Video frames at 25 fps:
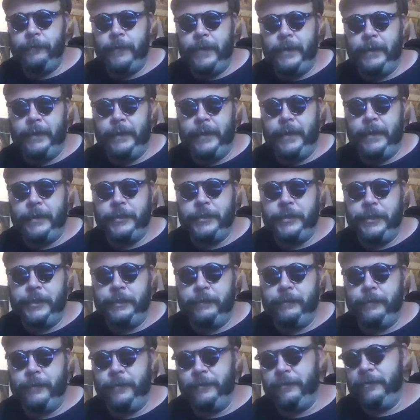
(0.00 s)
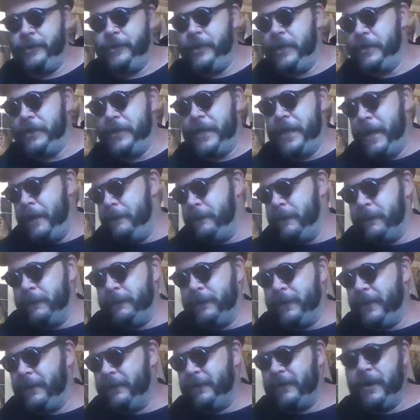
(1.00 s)
finally actually, because J.J.
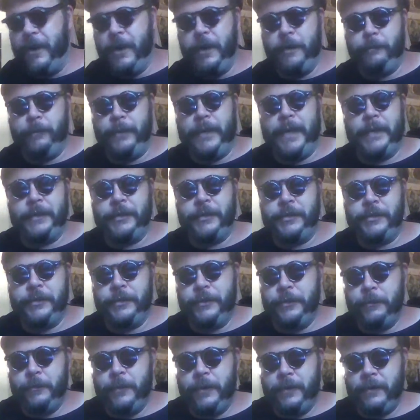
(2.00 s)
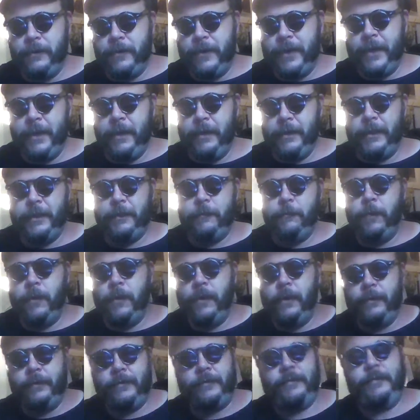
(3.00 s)
Abrams has carte blanche to do whatever the hell he
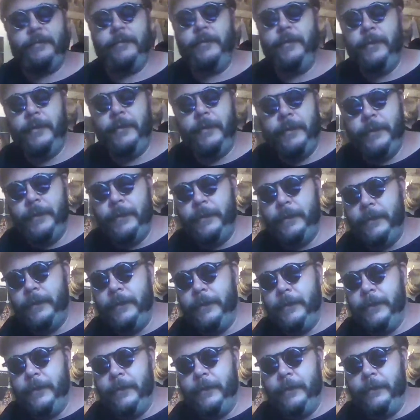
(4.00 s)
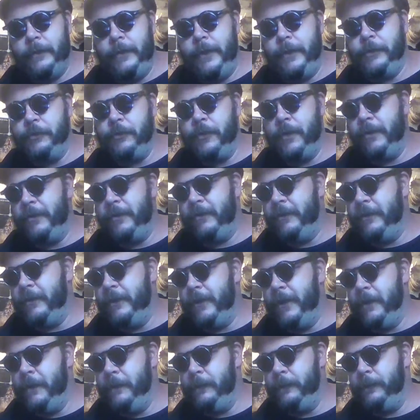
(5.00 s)
wants. They trust
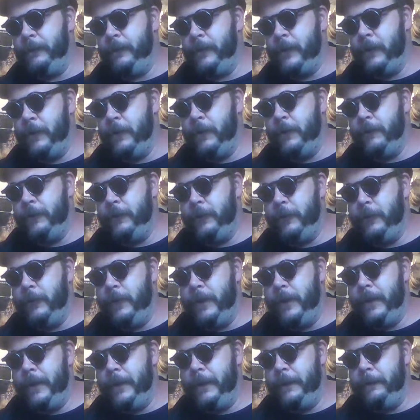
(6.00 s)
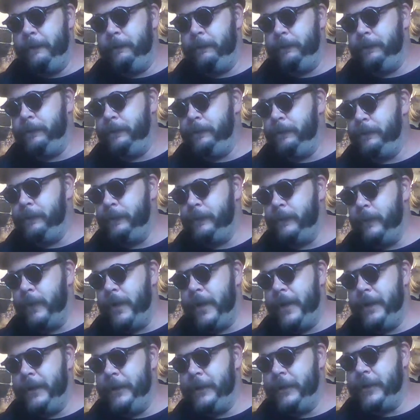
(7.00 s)
him over
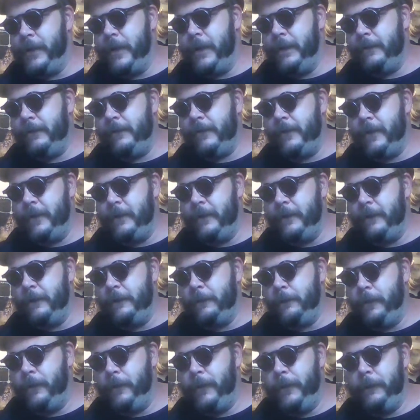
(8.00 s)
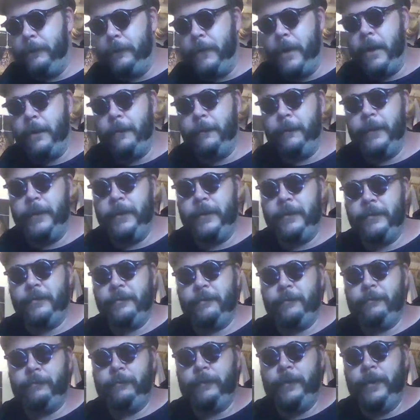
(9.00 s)
Rian Johnson at this point, probably, because